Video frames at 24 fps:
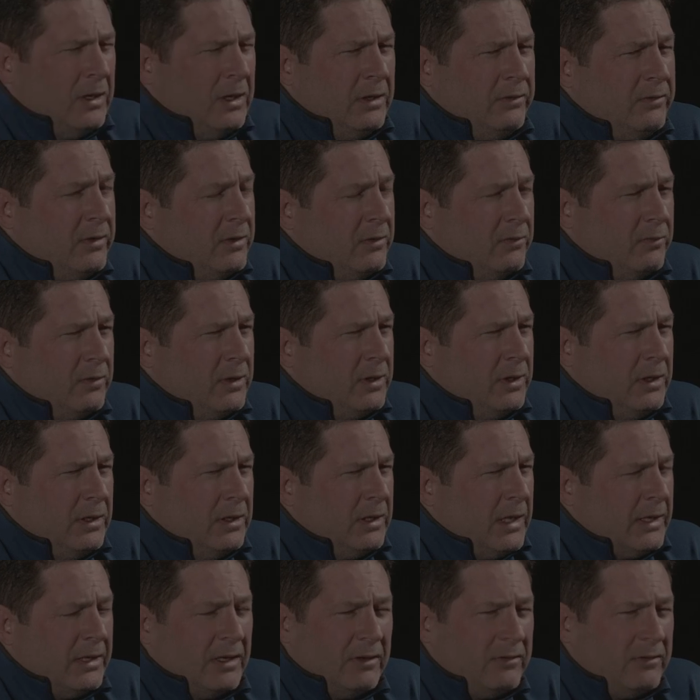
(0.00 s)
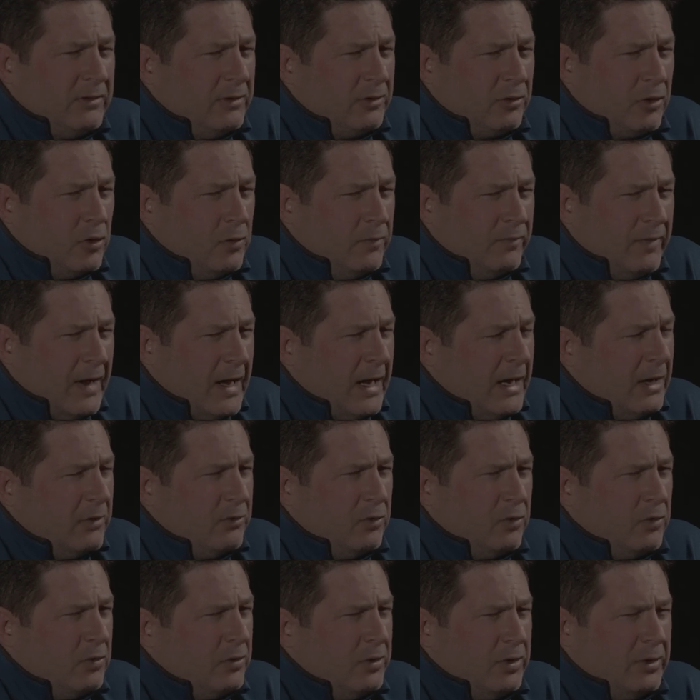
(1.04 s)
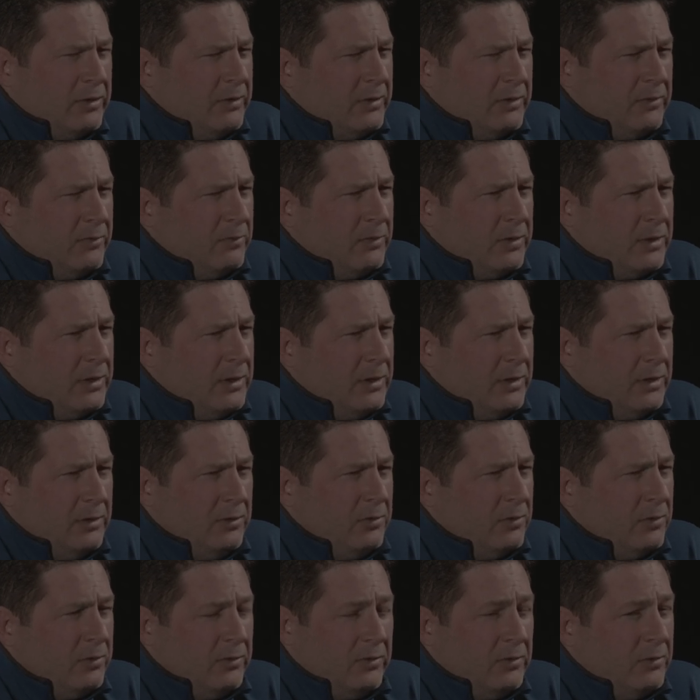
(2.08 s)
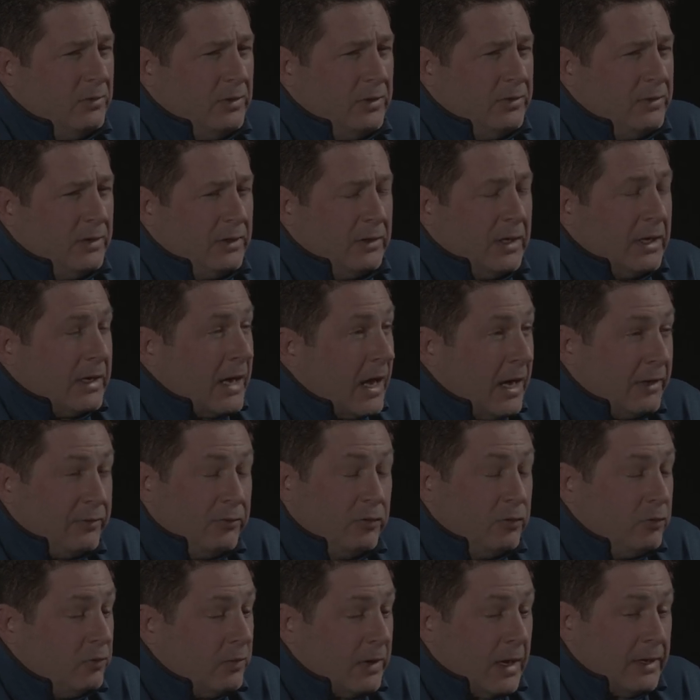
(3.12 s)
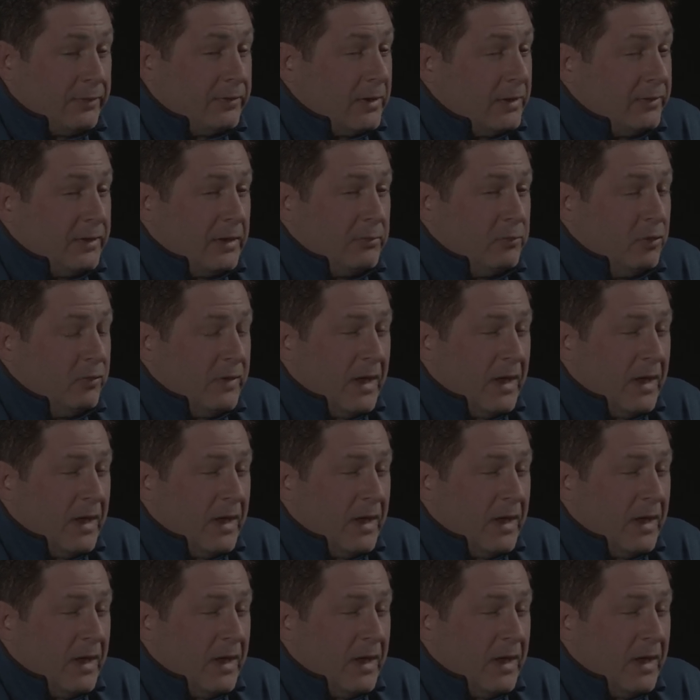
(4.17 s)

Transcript: it, it, didn't really like it didn't yeah. go viral or it didn't really you know do anything. Like yeah. I do, I thought